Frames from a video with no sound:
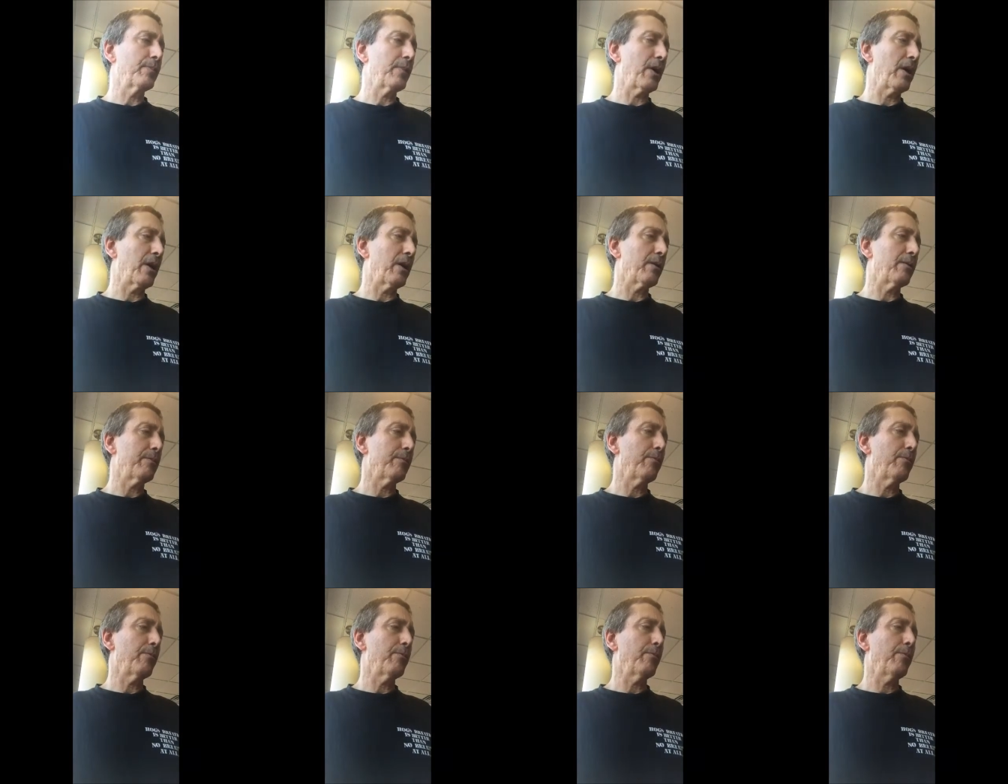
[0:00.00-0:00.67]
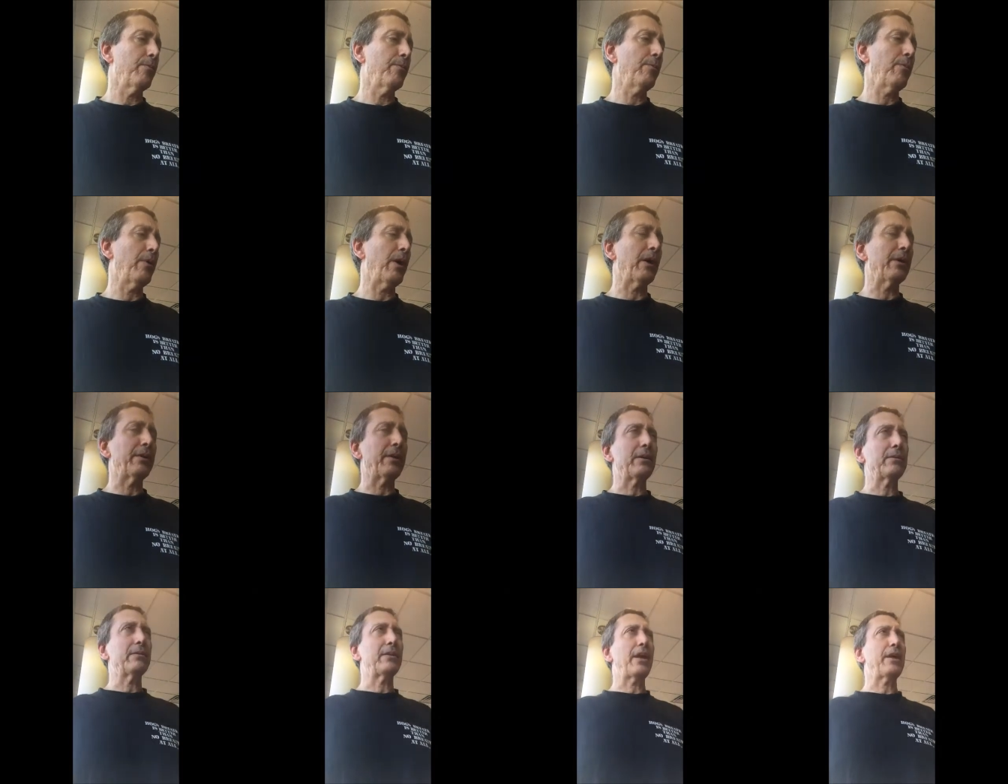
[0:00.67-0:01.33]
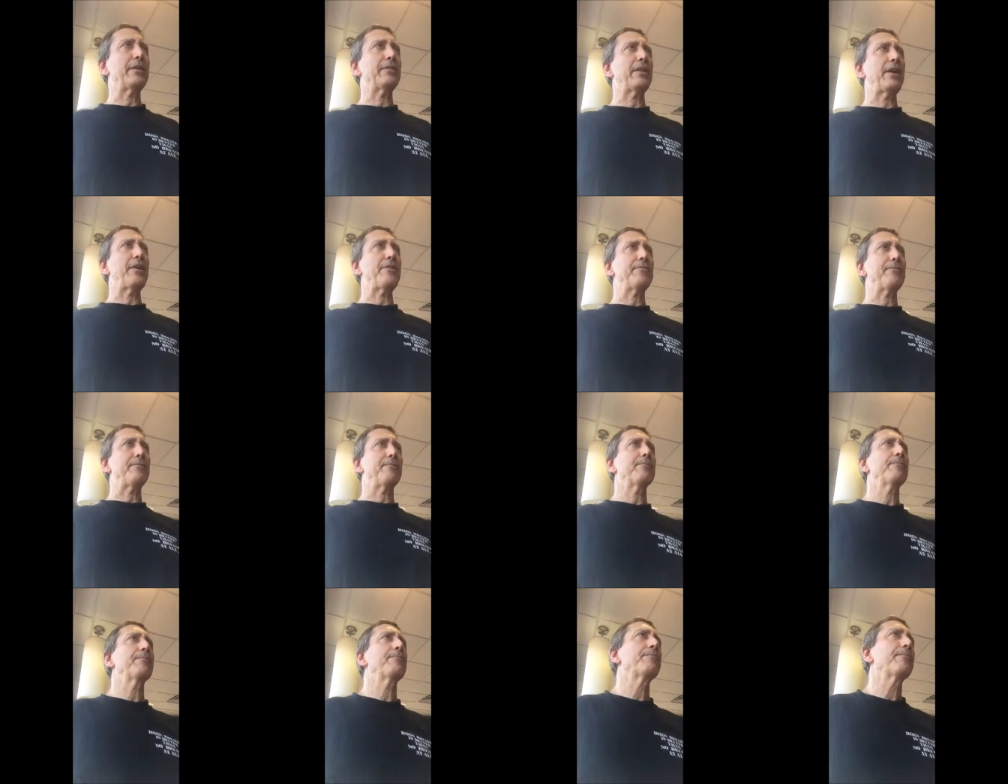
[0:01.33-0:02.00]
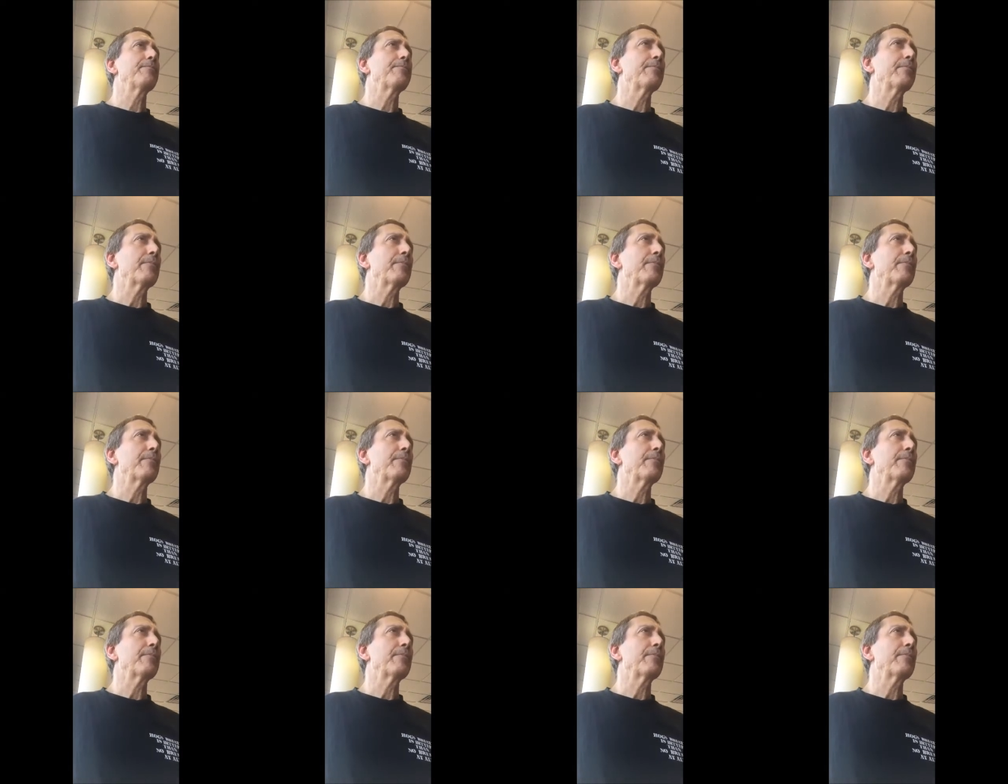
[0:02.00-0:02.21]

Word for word: yeah. Well, they they, they online